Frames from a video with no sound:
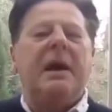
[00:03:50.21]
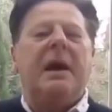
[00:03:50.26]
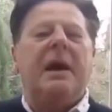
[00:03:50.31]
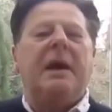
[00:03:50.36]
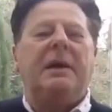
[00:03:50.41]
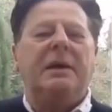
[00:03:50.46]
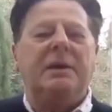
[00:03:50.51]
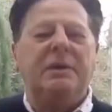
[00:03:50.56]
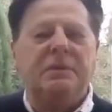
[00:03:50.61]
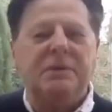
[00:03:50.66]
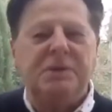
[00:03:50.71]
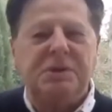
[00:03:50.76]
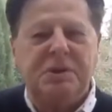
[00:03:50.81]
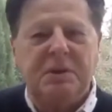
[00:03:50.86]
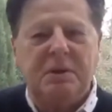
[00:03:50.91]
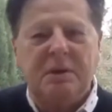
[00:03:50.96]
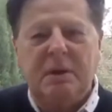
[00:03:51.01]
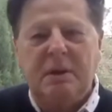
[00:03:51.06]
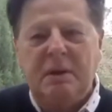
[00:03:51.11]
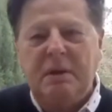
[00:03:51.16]
I
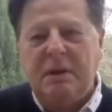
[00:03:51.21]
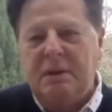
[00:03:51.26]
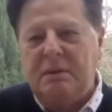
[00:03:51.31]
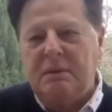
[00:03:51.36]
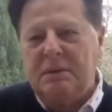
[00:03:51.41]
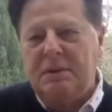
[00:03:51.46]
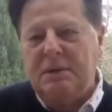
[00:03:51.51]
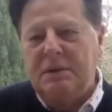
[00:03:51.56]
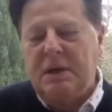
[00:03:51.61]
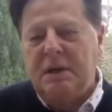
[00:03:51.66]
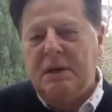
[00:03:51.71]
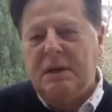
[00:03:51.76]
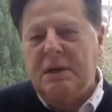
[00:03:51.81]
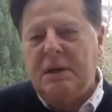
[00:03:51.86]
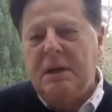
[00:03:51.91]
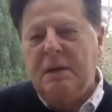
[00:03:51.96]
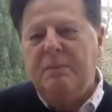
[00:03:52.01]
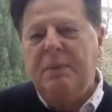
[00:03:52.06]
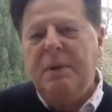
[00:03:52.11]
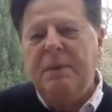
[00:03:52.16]
understood that
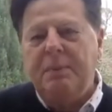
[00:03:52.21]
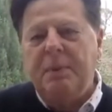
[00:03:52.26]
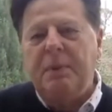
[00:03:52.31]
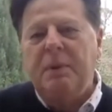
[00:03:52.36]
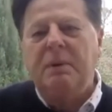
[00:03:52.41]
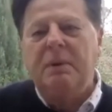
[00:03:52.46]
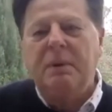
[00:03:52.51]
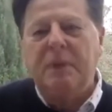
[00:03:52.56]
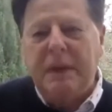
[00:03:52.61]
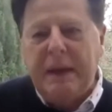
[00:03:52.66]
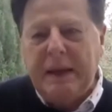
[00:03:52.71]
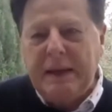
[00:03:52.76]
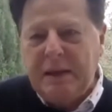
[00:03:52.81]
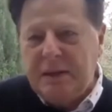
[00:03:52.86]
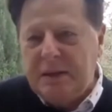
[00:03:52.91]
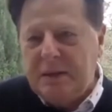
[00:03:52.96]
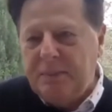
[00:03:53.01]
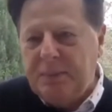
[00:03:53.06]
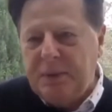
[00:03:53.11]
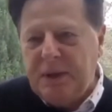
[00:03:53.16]
people
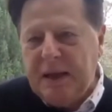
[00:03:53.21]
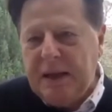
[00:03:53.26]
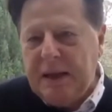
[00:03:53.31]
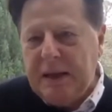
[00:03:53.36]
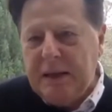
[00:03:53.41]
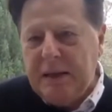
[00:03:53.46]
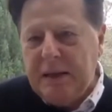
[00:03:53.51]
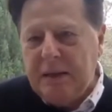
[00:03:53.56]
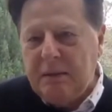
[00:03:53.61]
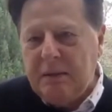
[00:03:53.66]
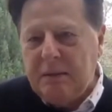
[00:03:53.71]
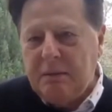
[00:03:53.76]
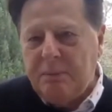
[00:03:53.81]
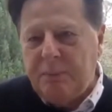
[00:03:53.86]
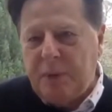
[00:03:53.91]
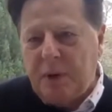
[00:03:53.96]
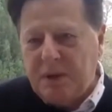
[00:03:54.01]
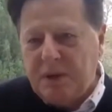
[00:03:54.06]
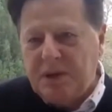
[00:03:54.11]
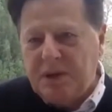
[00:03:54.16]
like to
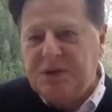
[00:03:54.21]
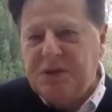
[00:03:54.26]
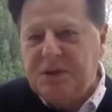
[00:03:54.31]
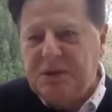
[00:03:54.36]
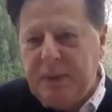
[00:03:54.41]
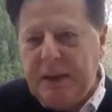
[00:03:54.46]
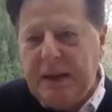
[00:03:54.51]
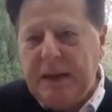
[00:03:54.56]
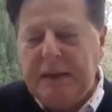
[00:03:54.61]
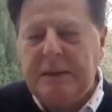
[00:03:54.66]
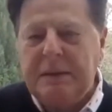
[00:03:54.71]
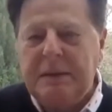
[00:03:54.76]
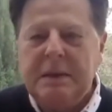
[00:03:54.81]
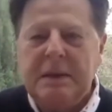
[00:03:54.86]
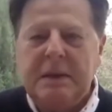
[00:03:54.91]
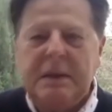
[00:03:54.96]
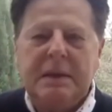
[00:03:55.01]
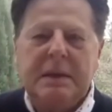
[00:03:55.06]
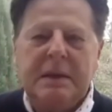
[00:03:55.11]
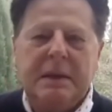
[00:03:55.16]
participate
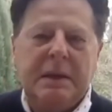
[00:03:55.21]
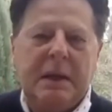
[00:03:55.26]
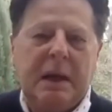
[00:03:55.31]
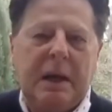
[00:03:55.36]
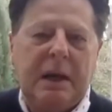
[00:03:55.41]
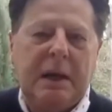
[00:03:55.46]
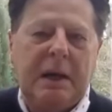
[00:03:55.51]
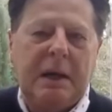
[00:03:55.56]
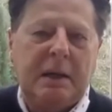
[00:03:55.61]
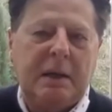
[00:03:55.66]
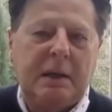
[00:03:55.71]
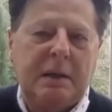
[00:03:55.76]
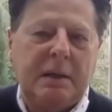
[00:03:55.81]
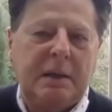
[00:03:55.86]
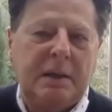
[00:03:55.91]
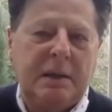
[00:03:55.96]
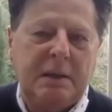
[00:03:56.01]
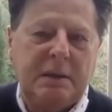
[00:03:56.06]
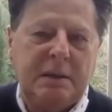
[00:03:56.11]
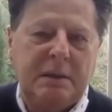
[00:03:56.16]

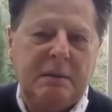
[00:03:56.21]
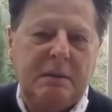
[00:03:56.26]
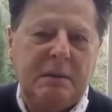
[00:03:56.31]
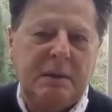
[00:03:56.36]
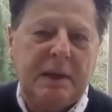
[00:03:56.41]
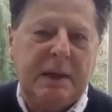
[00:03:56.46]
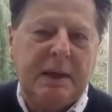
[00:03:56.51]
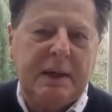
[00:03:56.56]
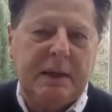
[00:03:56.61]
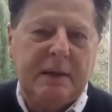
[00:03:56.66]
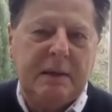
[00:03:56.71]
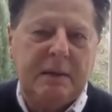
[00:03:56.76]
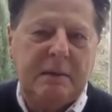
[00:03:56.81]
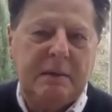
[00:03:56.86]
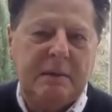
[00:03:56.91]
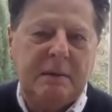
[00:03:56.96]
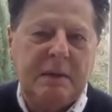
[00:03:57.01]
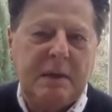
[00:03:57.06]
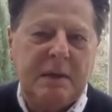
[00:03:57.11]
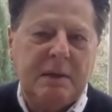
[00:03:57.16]
in,